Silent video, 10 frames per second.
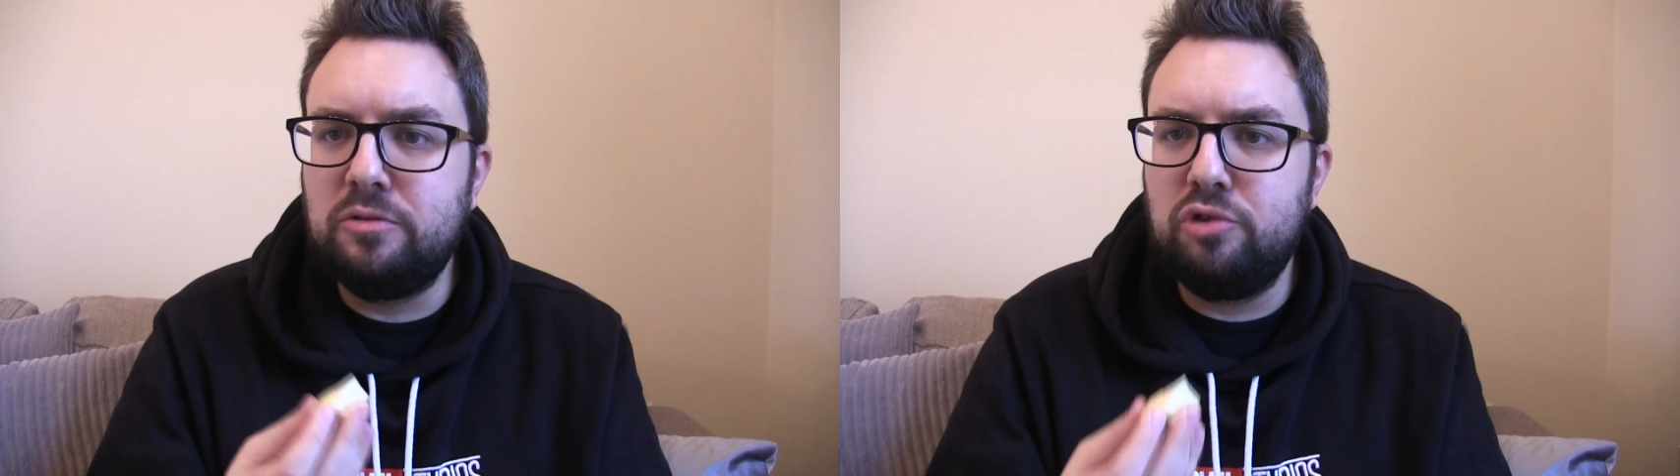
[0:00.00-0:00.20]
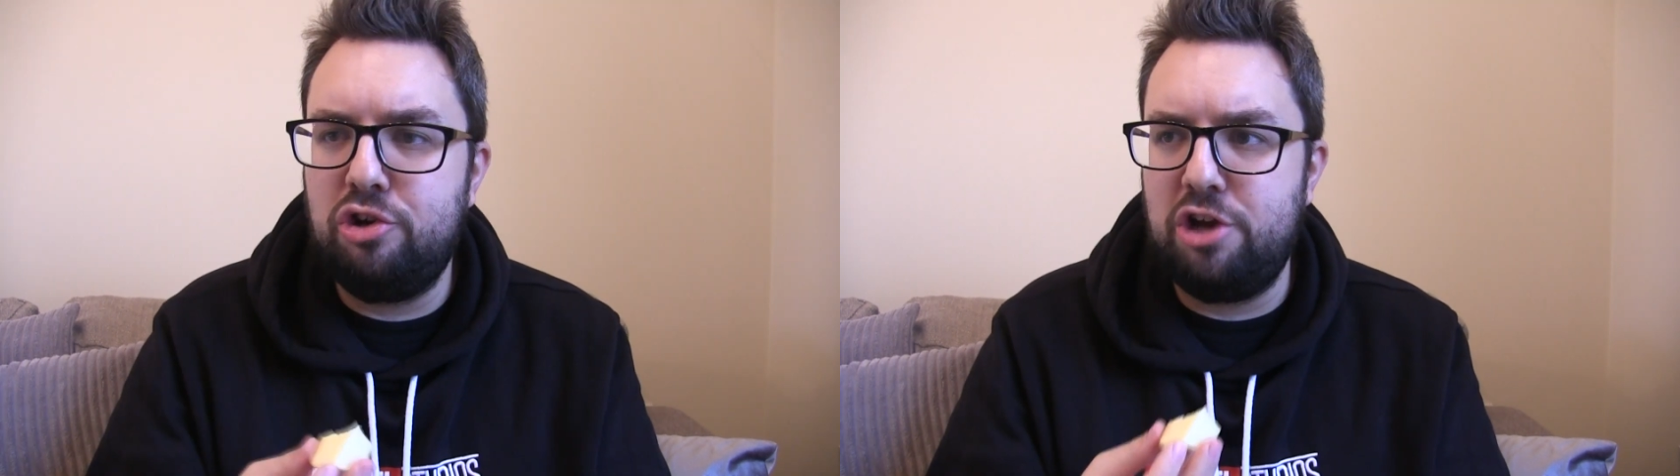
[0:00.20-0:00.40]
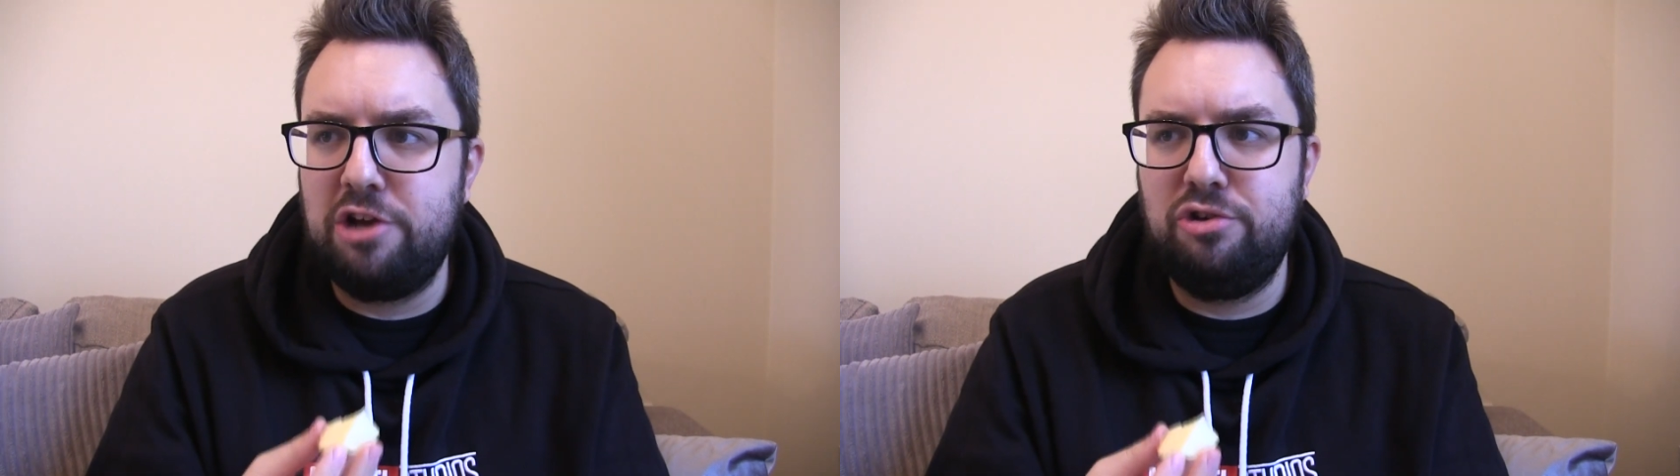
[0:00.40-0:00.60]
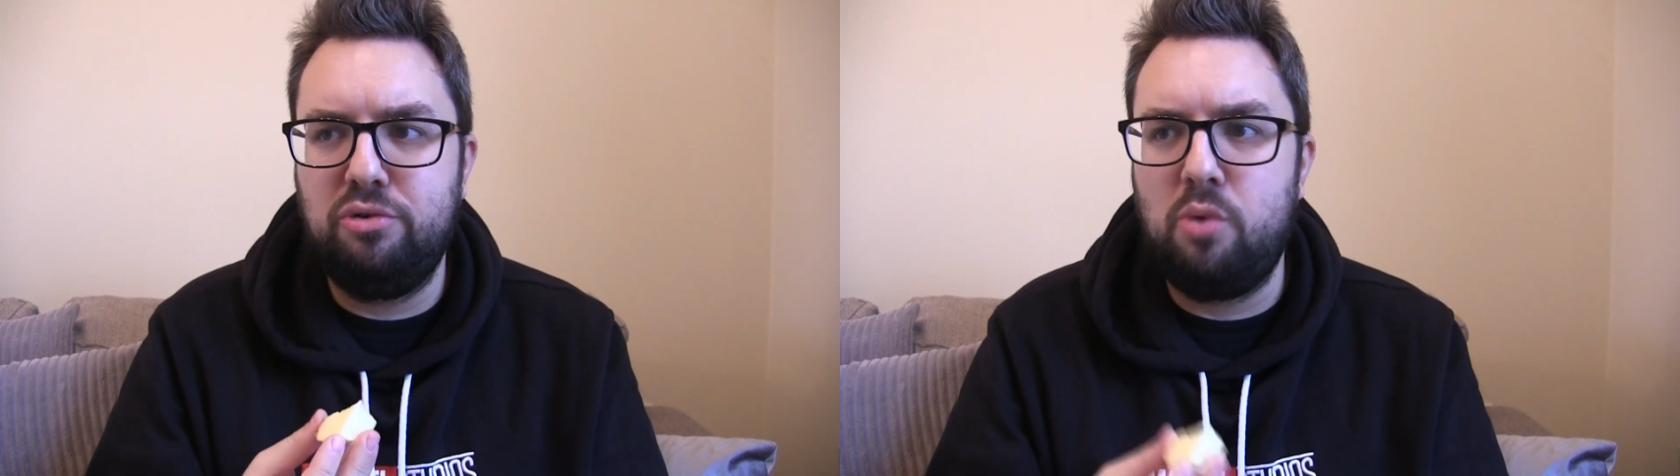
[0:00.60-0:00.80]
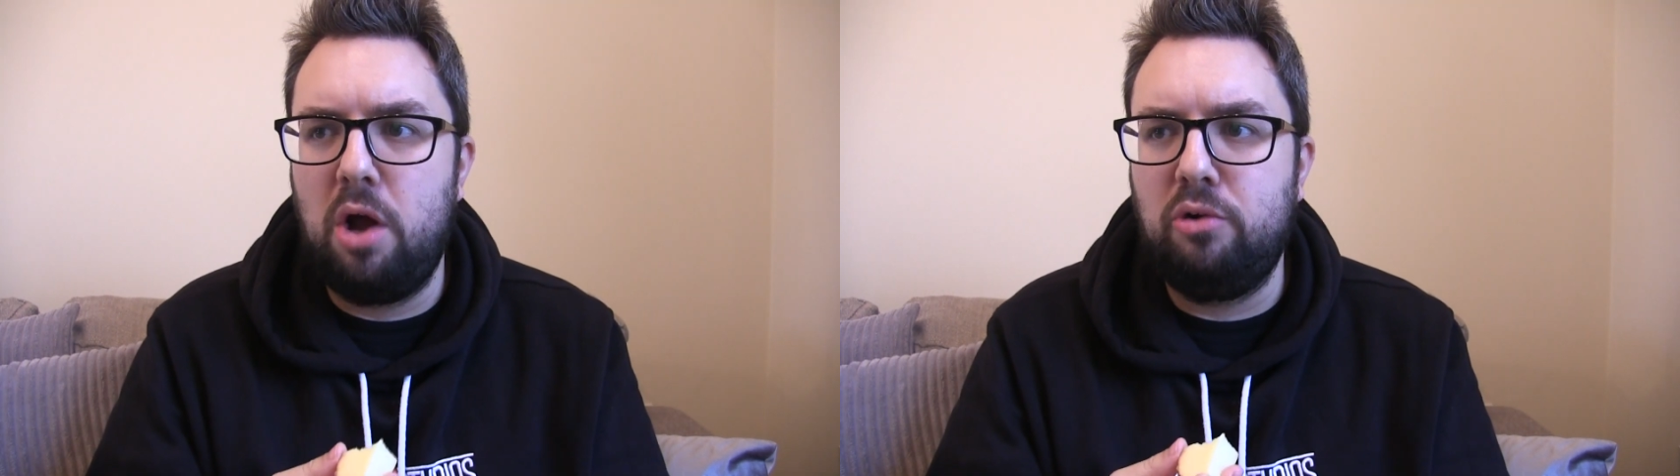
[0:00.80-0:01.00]
The texture is
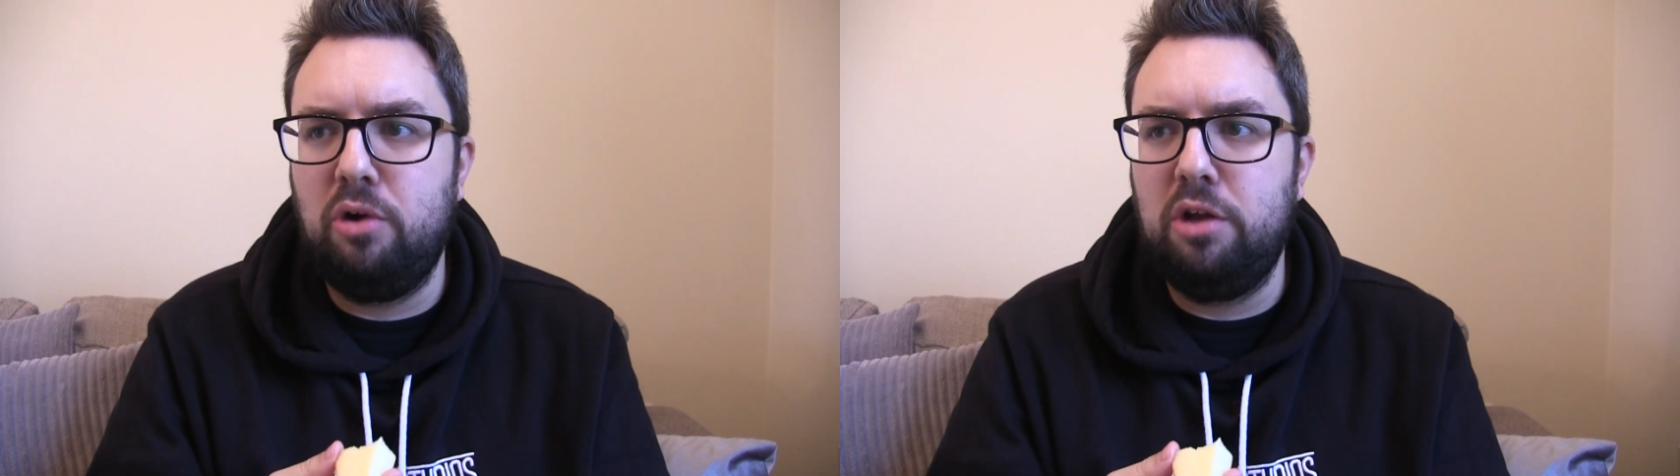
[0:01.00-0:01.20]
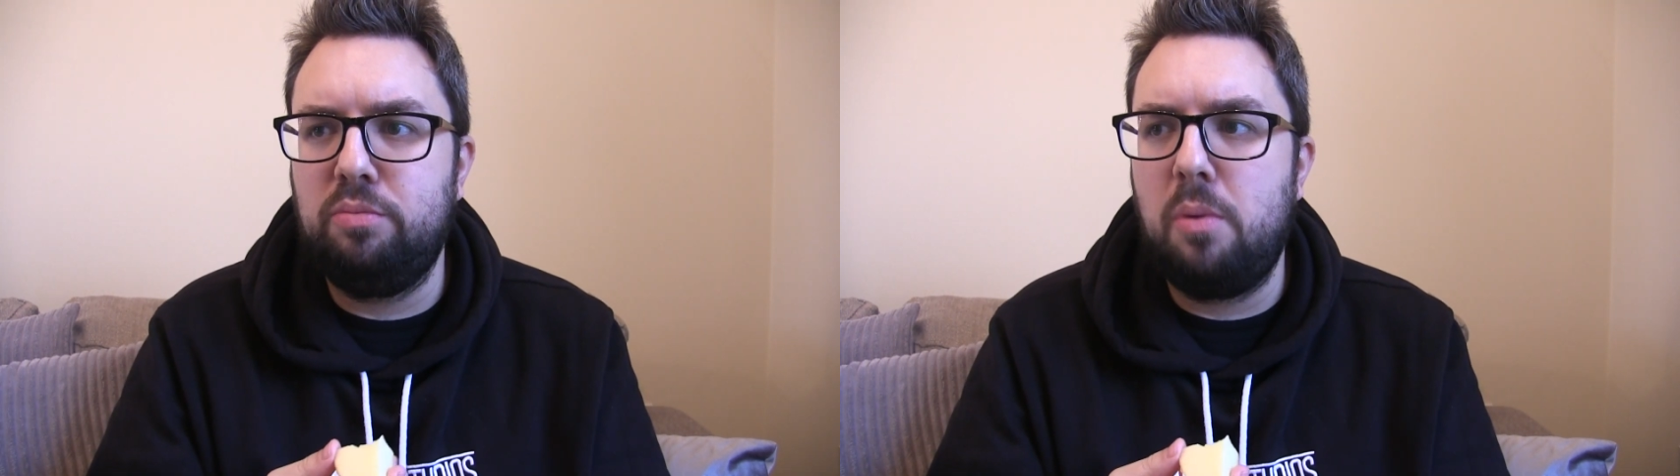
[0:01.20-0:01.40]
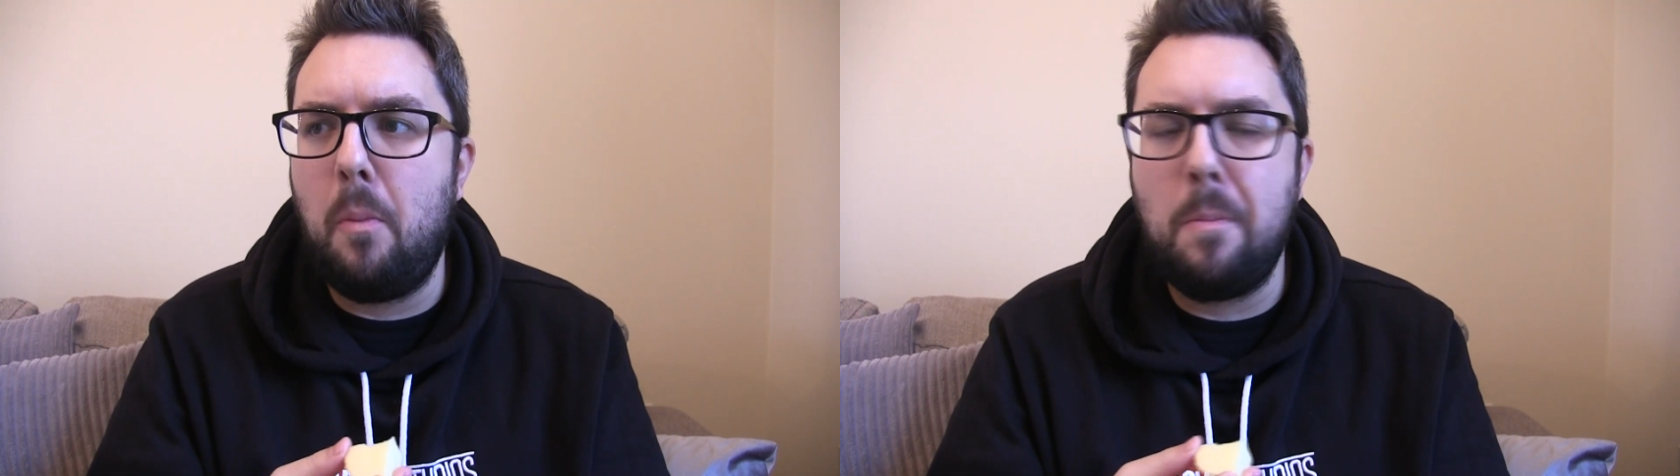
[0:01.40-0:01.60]
quite crisp,